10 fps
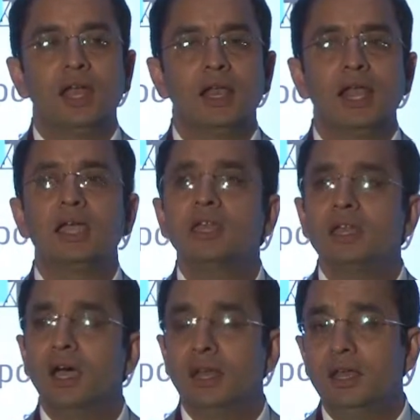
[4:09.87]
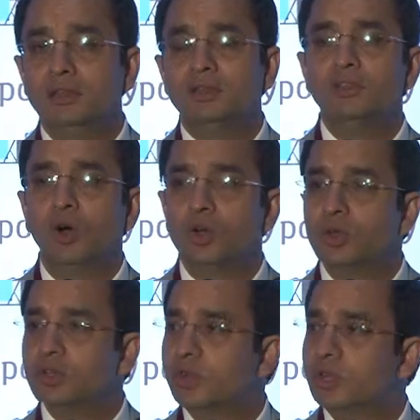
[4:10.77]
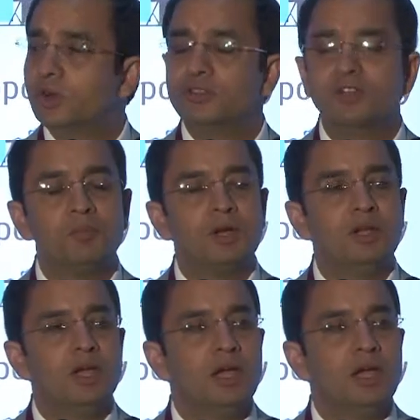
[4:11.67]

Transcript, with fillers: like in, and, and since auto is a very good example,